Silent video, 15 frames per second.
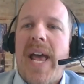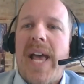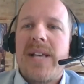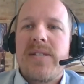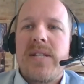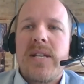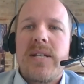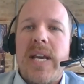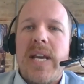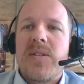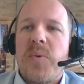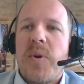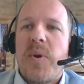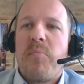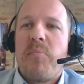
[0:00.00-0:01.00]
And as the
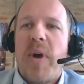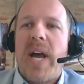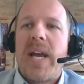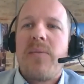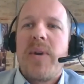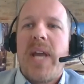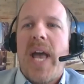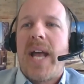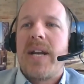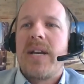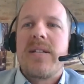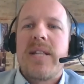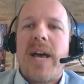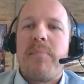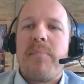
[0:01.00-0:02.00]
days went by, we
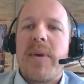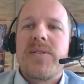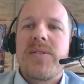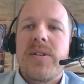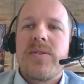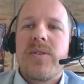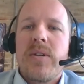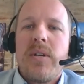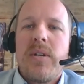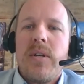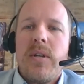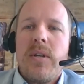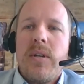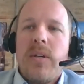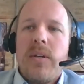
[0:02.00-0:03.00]
added to that message.